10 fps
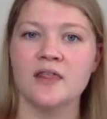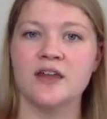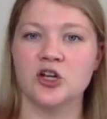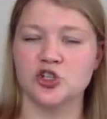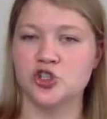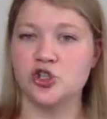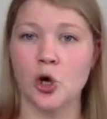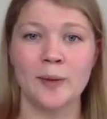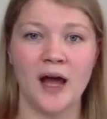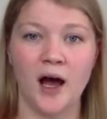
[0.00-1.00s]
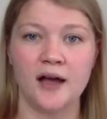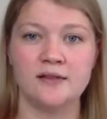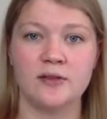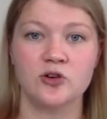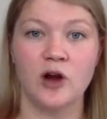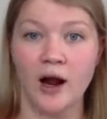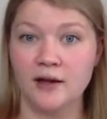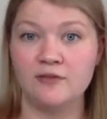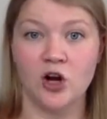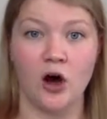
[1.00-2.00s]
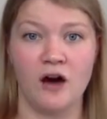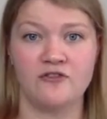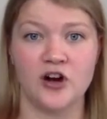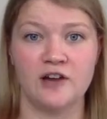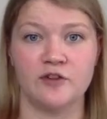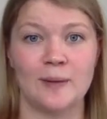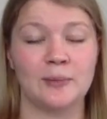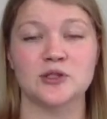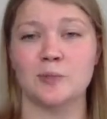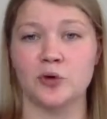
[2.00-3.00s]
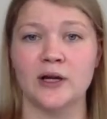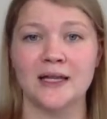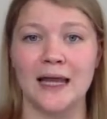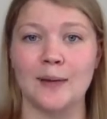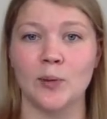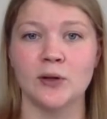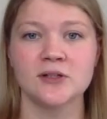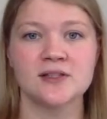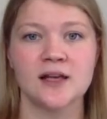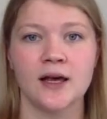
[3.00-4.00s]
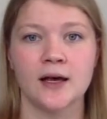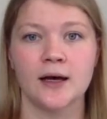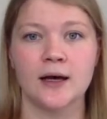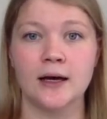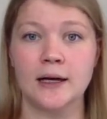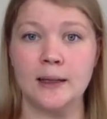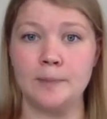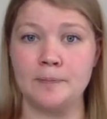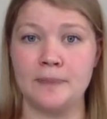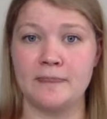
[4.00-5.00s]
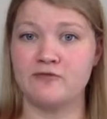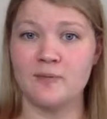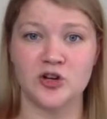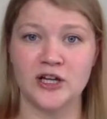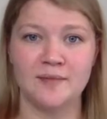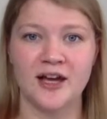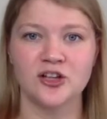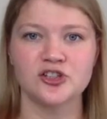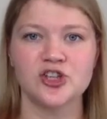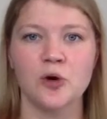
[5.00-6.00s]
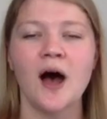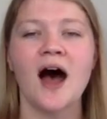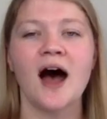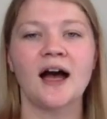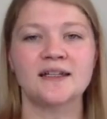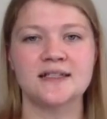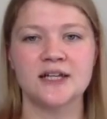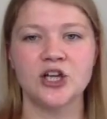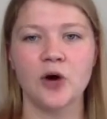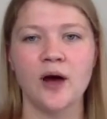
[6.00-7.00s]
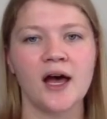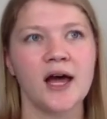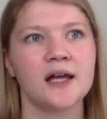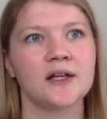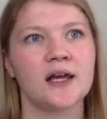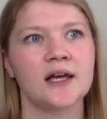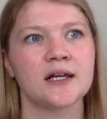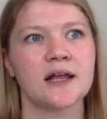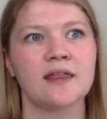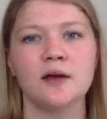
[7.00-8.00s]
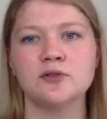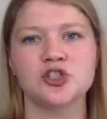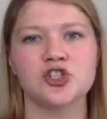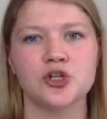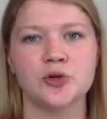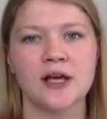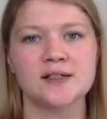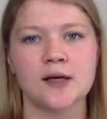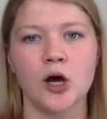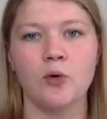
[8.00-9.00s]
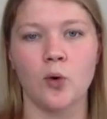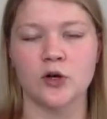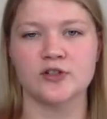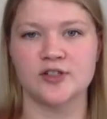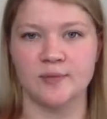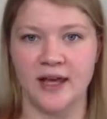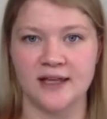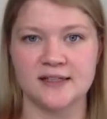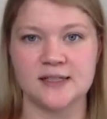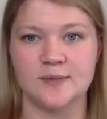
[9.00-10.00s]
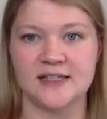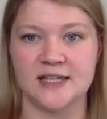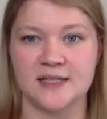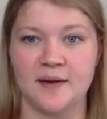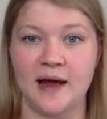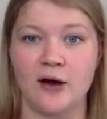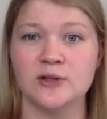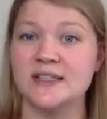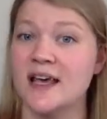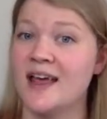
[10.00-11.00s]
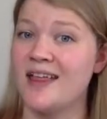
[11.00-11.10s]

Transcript: they're so behind that they're not even offering for people to print labels um, from their email. So I did go ahead and I think it was two days ago, order some kits to be sent to my house.